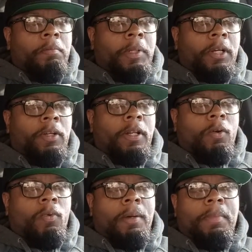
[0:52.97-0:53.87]
bigger than a
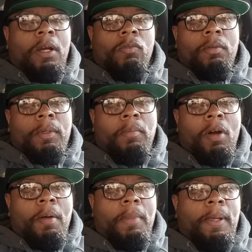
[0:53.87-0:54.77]
one bedroom
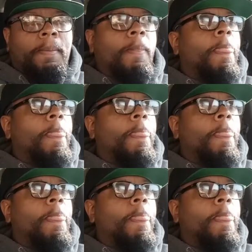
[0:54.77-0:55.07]
apartment,